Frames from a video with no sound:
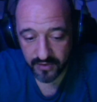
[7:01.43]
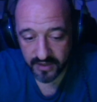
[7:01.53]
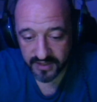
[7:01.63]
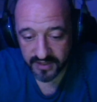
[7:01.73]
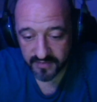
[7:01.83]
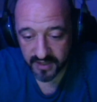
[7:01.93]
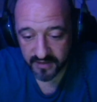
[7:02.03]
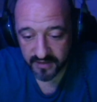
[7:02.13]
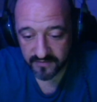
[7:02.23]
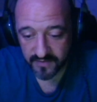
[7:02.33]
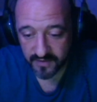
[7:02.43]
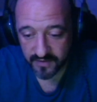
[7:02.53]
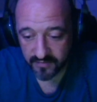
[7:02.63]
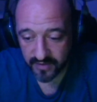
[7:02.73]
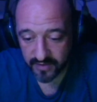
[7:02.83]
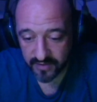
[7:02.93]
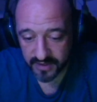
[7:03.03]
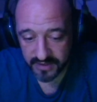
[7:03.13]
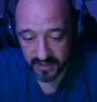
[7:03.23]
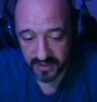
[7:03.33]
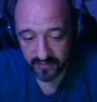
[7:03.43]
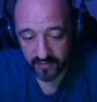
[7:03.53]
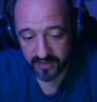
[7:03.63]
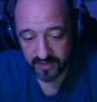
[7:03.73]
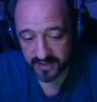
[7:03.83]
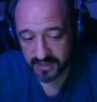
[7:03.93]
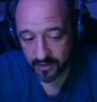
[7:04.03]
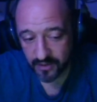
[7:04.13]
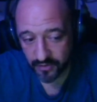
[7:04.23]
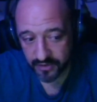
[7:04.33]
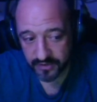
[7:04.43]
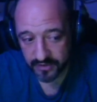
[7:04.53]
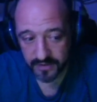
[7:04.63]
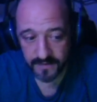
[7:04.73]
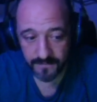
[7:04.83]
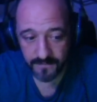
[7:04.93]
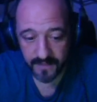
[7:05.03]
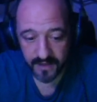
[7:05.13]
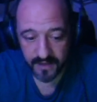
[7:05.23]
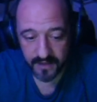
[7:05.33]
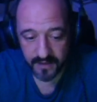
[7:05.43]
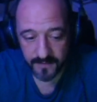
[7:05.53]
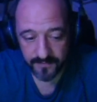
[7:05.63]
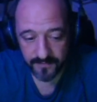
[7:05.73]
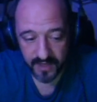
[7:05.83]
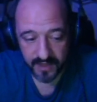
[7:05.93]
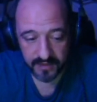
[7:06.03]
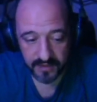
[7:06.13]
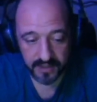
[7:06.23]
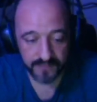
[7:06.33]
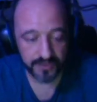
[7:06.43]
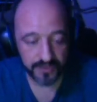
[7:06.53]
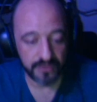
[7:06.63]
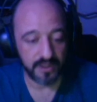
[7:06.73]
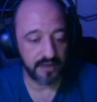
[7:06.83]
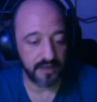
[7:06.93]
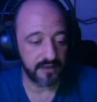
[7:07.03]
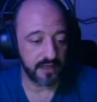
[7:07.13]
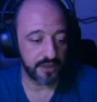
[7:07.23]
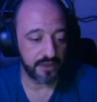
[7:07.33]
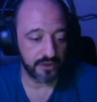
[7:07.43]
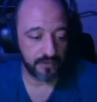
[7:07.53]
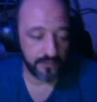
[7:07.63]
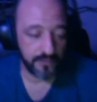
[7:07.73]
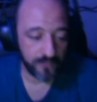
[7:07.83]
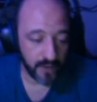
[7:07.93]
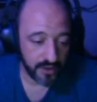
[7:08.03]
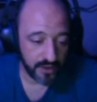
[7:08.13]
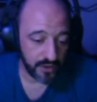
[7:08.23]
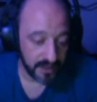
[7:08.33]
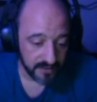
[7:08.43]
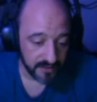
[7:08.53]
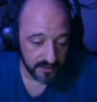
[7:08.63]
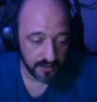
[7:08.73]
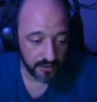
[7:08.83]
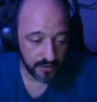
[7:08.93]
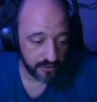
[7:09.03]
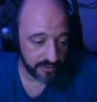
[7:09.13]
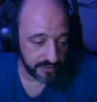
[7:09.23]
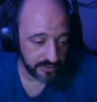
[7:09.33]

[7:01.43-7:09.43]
and there's many different buildings. At the moment, it's locked, and it gives you an indication of what you need in order to build